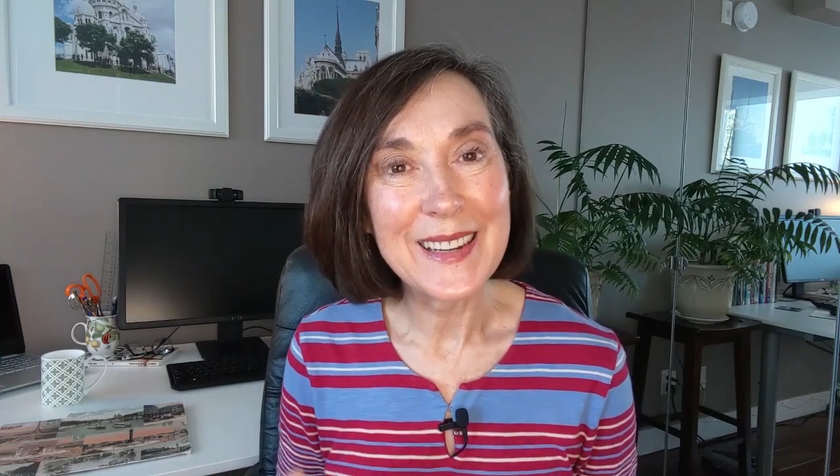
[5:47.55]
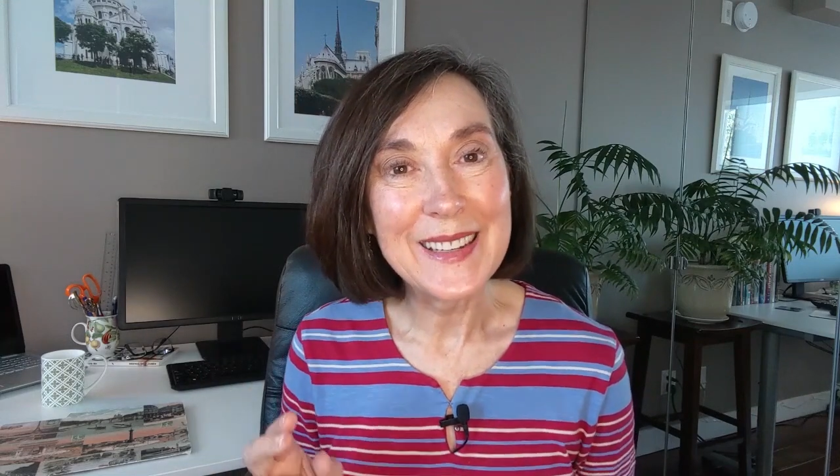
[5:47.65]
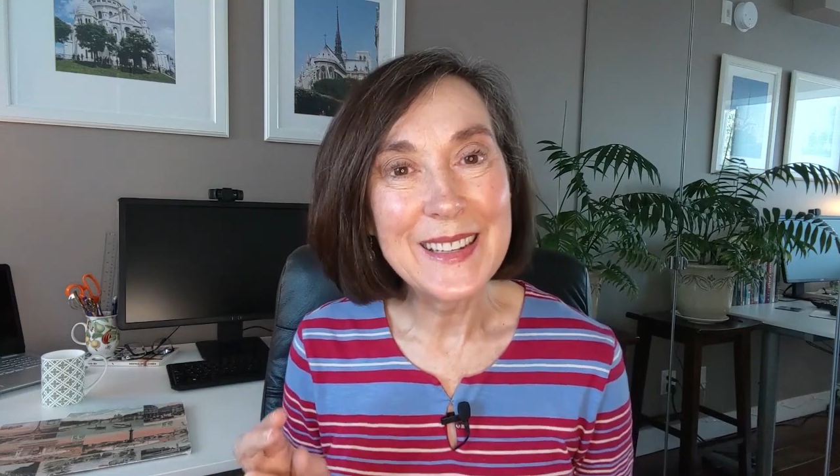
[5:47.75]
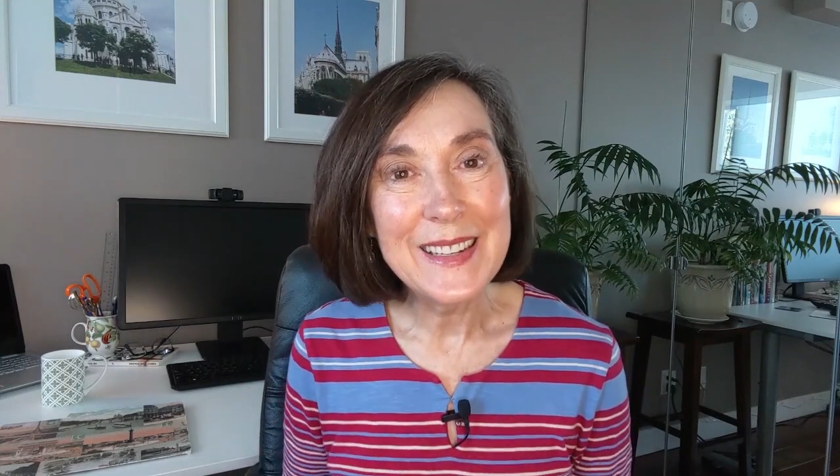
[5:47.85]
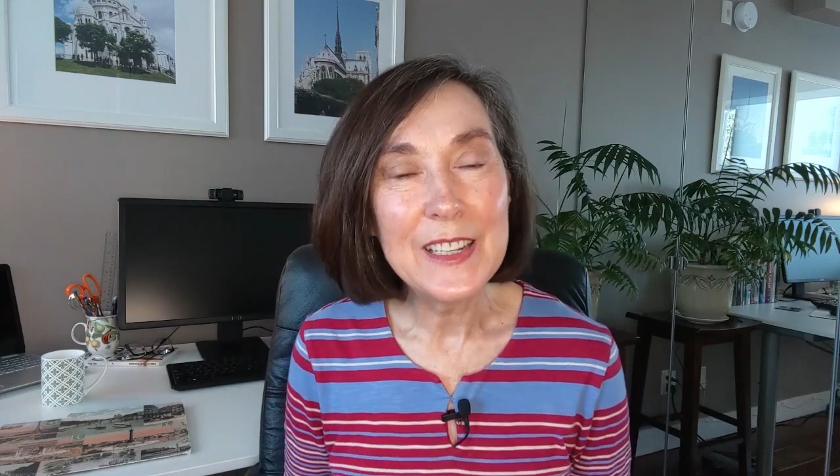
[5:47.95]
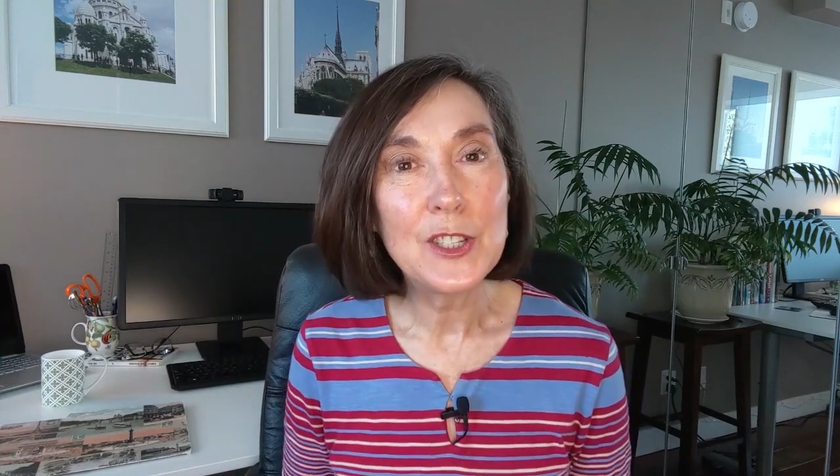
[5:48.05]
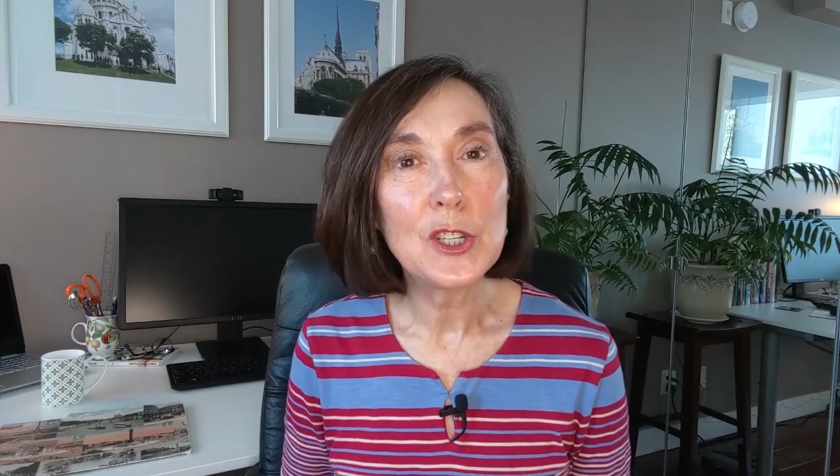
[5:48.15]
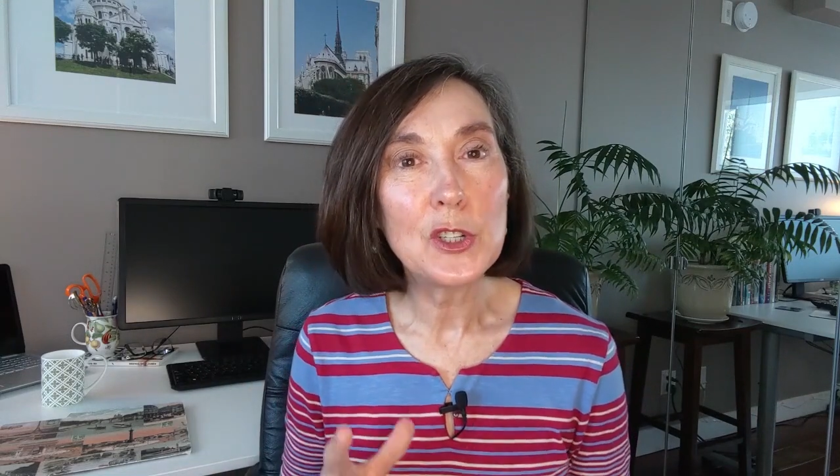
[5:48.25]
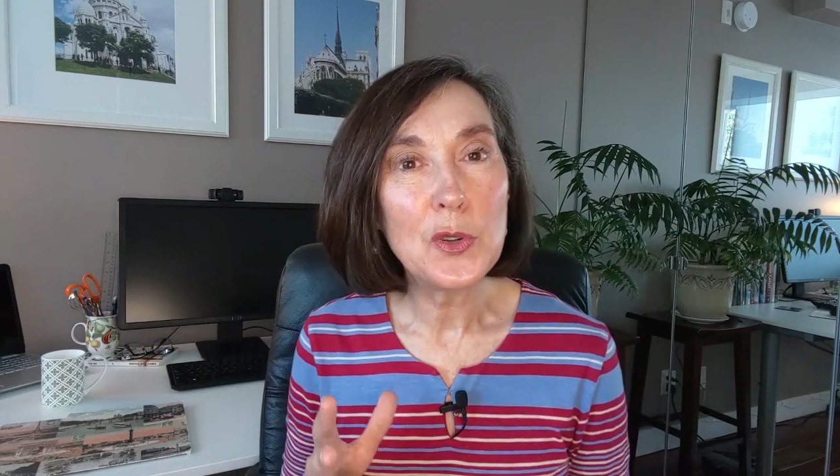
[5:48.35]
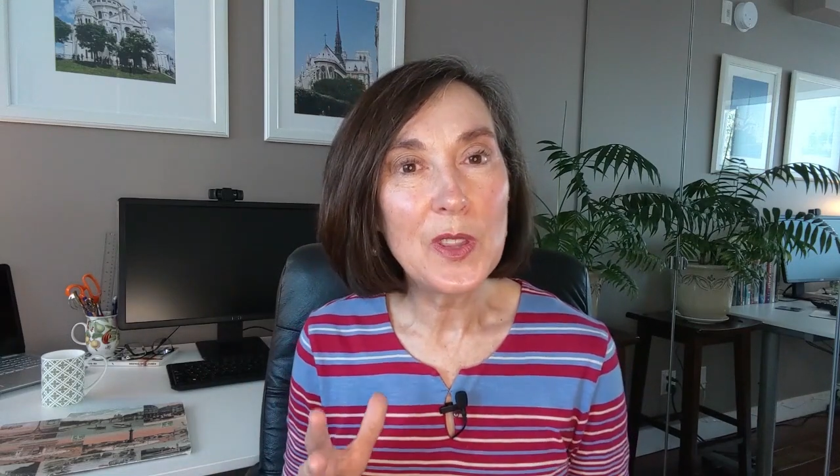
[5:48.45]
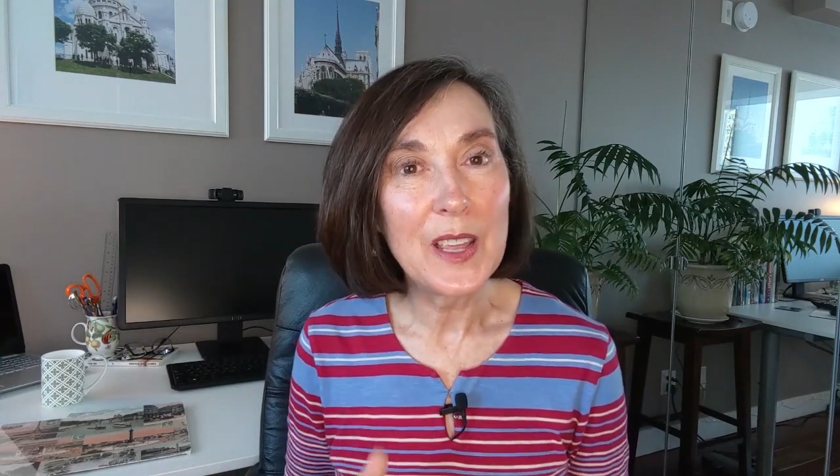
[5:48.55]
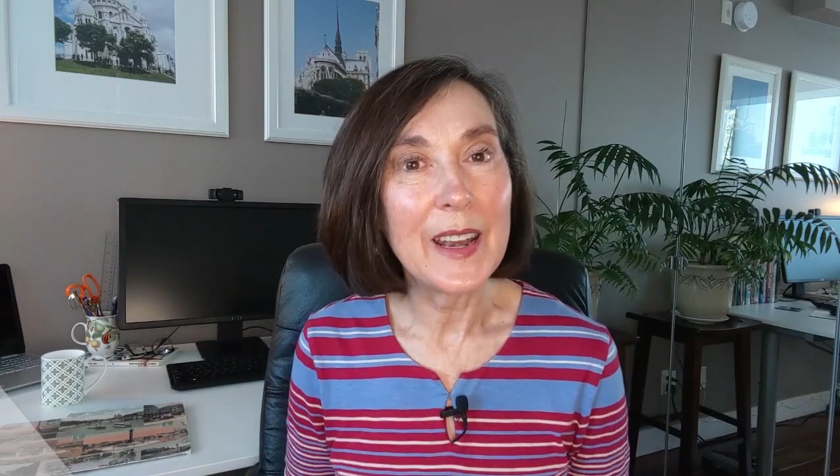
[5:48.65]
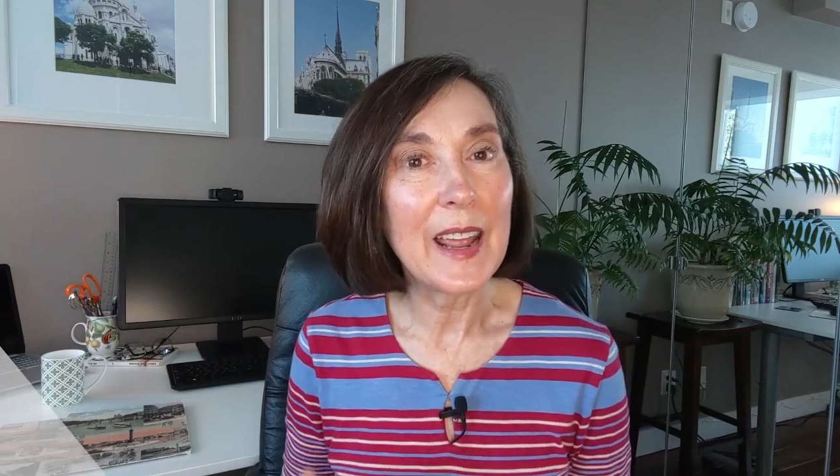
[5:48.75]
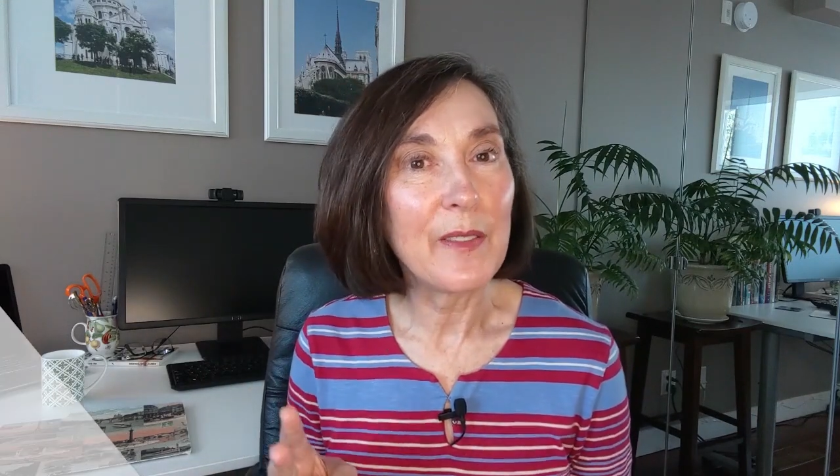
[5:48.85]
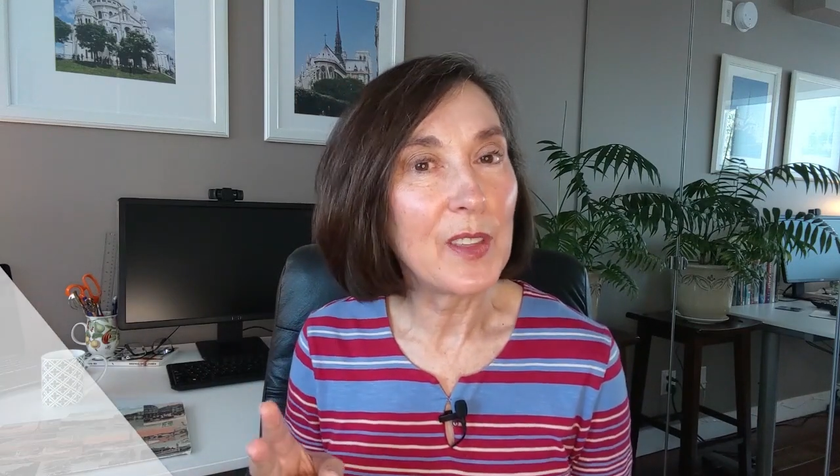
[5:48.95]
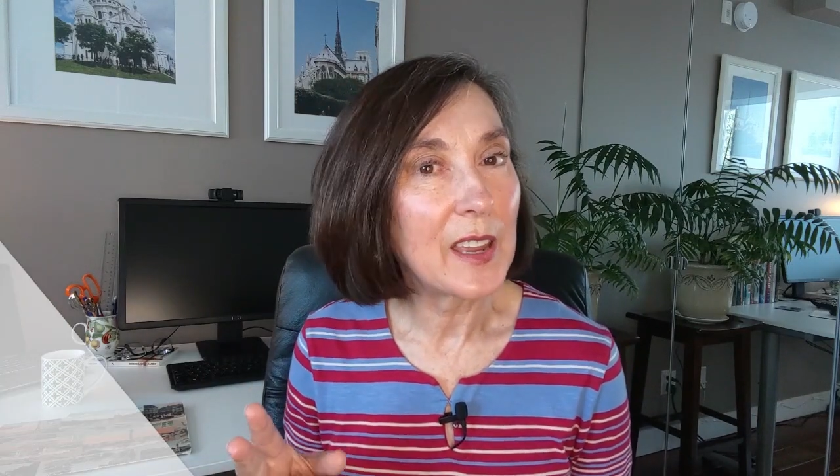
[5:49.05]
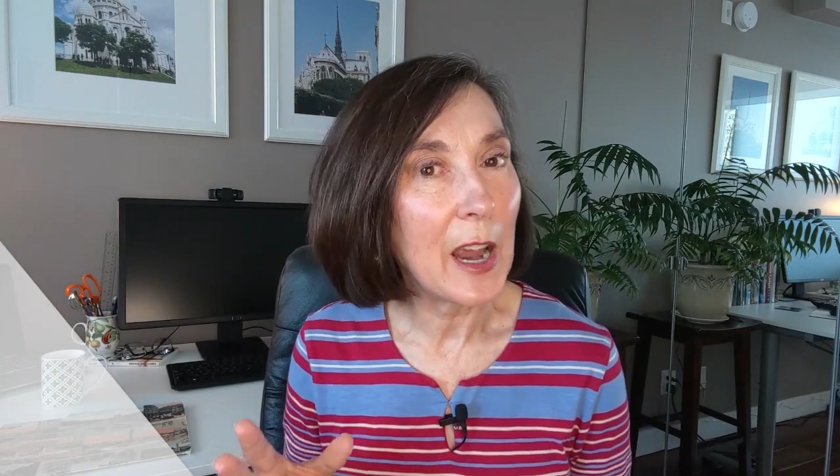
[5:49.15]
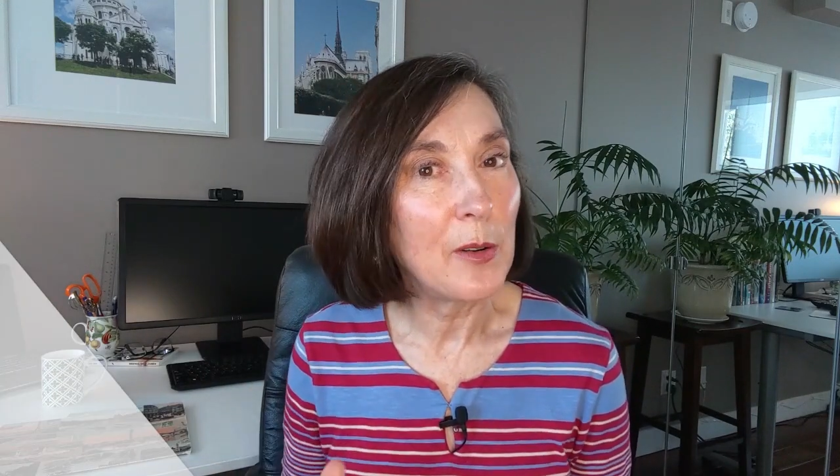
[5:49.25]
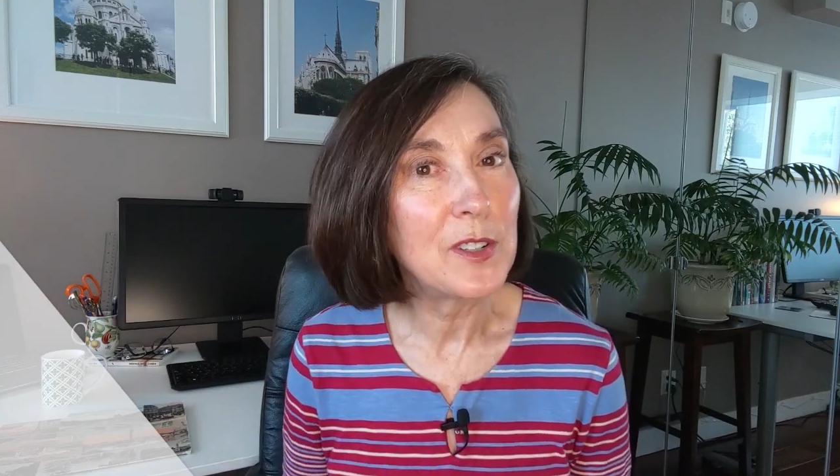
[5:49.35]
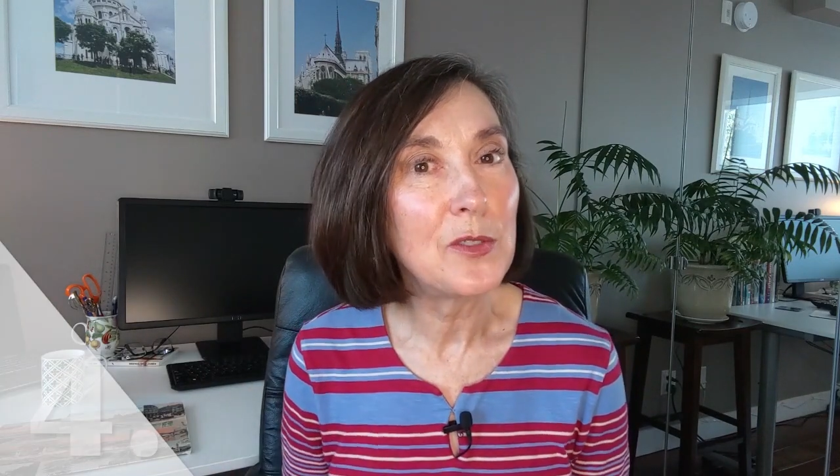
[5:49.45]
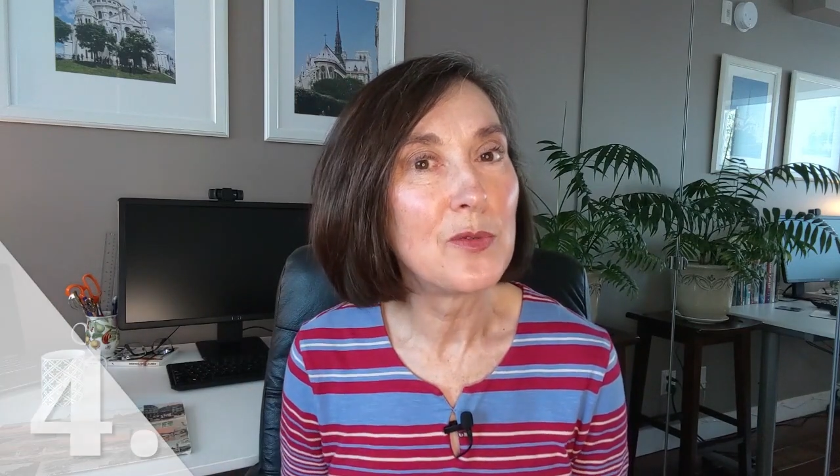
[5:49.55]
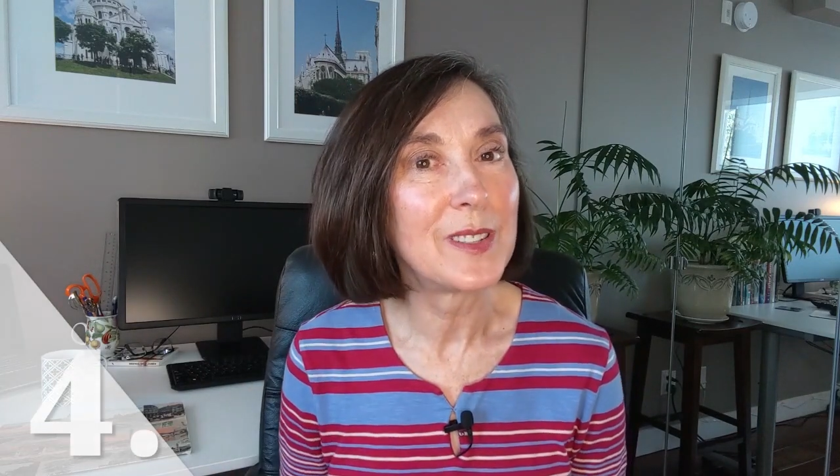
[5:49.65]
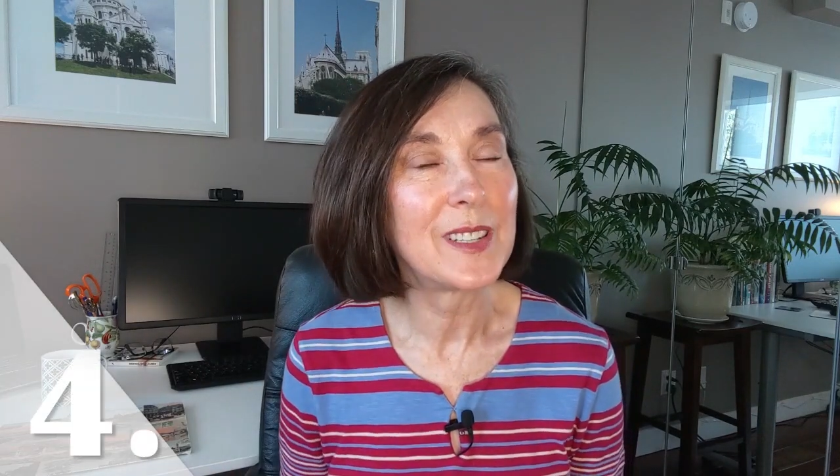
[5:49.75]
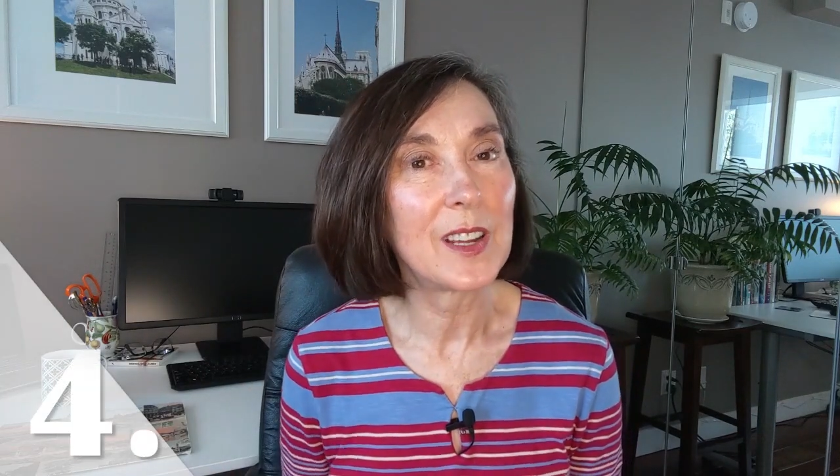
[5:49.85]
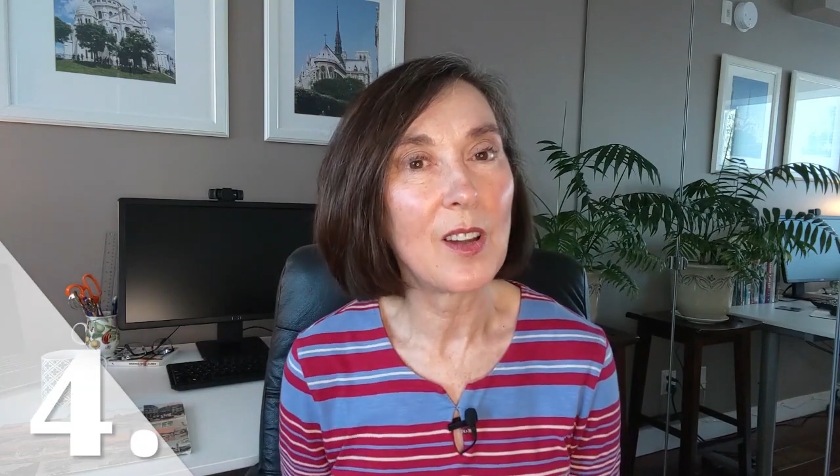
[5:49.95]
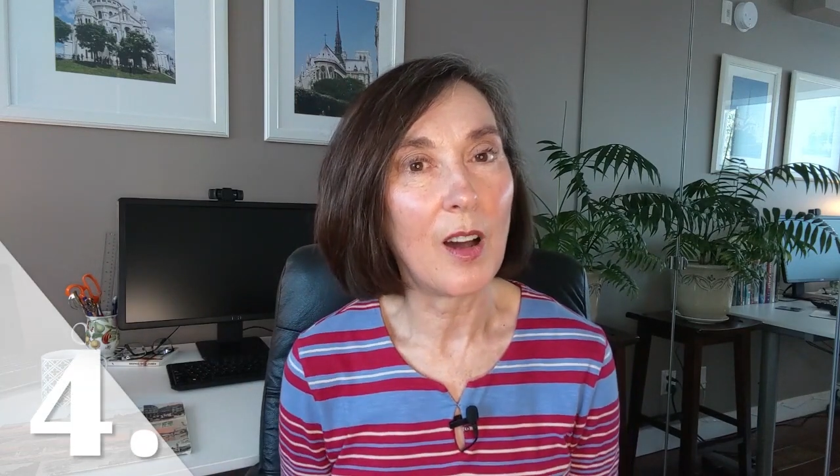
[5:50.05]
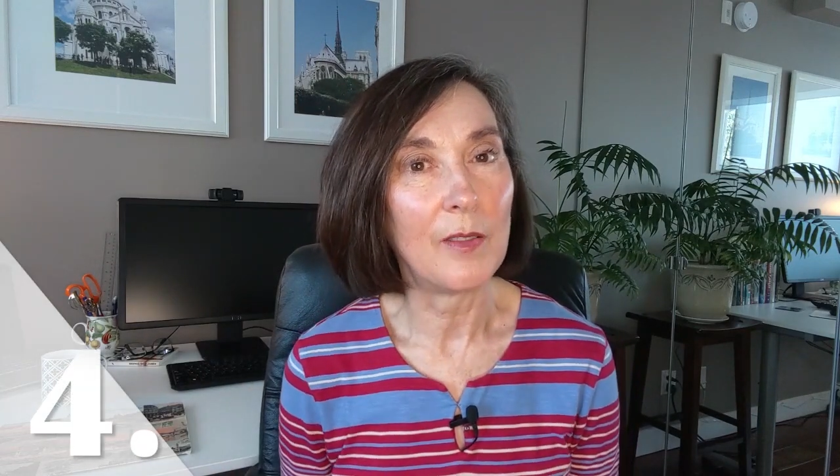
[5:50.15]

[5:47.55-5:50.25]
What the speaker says: it needs to then have the characteristic